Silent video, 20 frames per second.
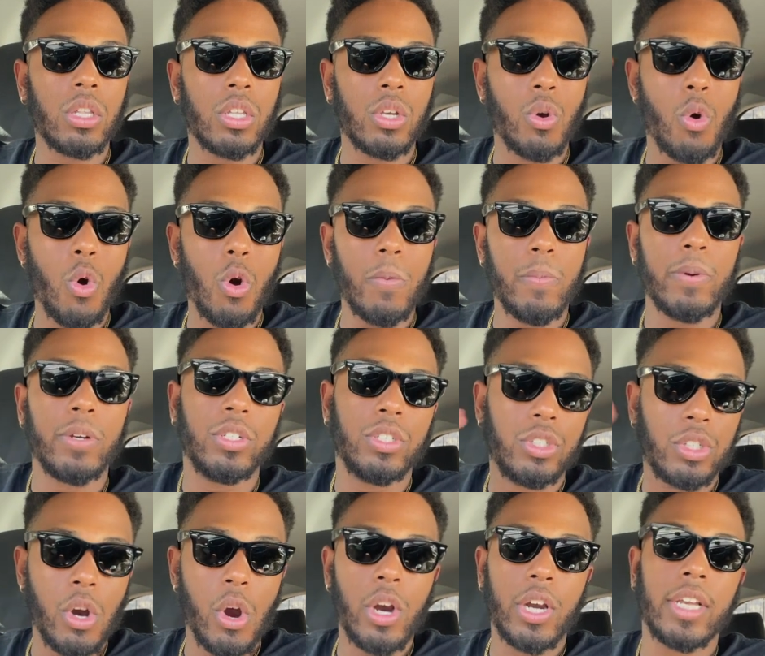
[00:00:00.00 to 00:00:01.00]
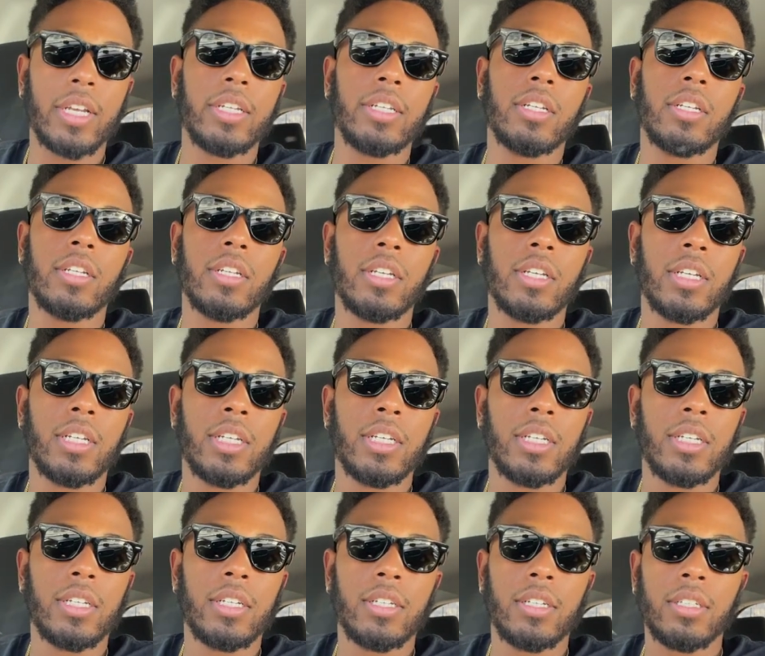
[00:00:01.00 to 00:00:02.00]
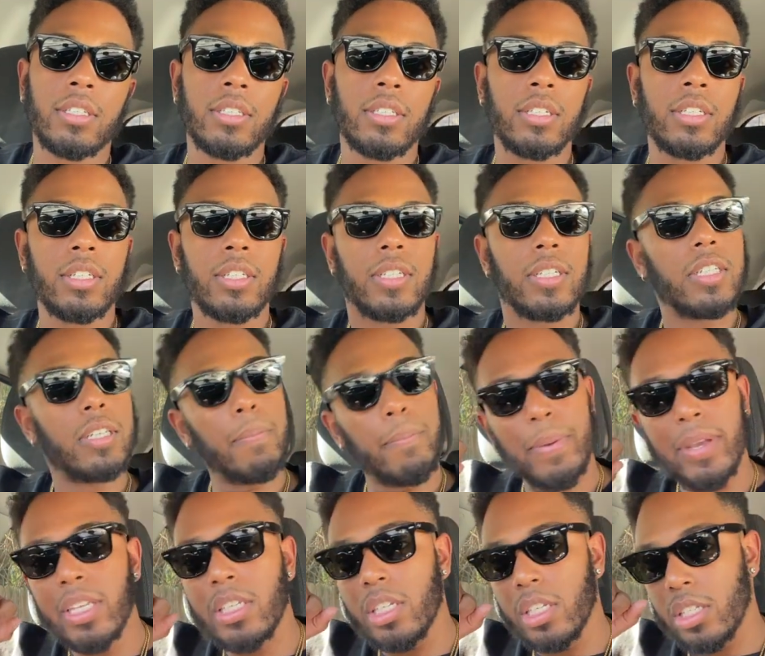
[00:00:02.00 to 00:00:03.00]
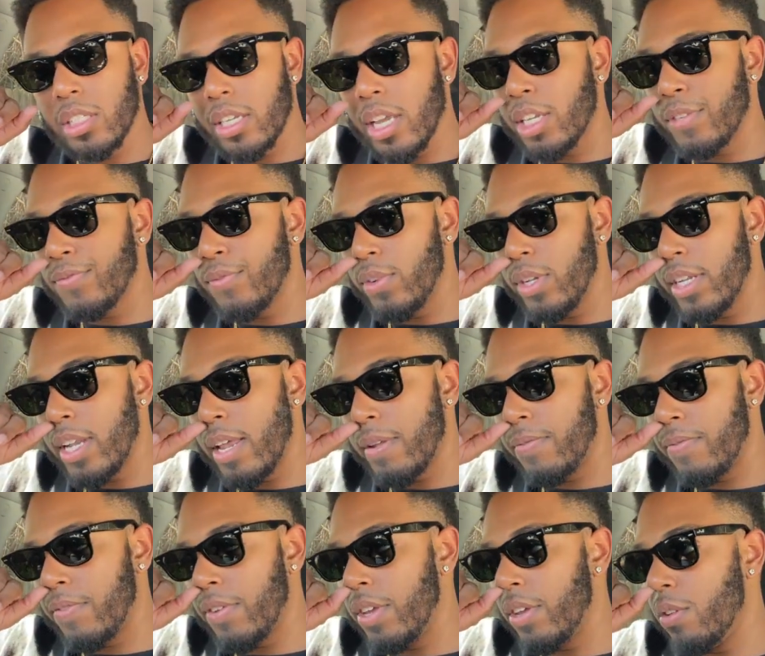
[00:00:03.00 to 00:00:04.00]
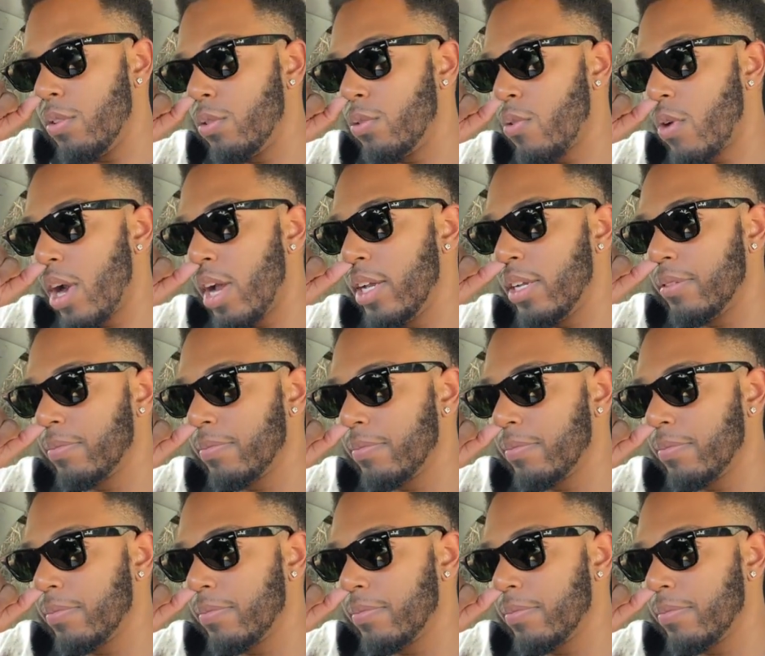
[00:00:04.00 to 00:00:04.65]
the corporate jargon to be successful in that field, right?